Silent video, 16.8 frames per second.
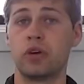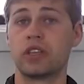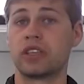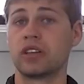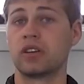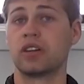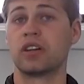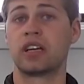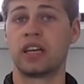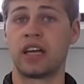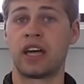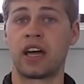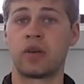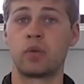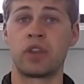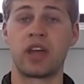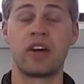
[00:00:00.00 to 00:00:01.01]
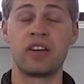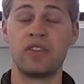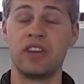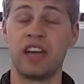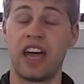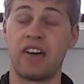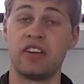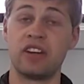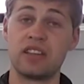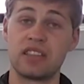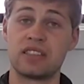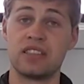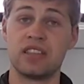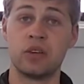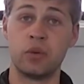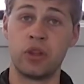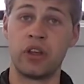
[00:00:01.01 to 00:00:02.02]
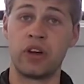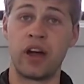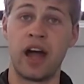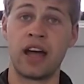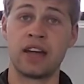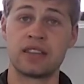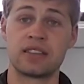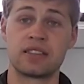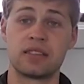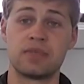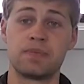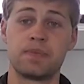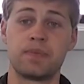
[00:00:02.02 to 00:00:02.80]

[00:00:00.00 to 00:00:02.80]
what they're looking at without even having to see it with their eyes.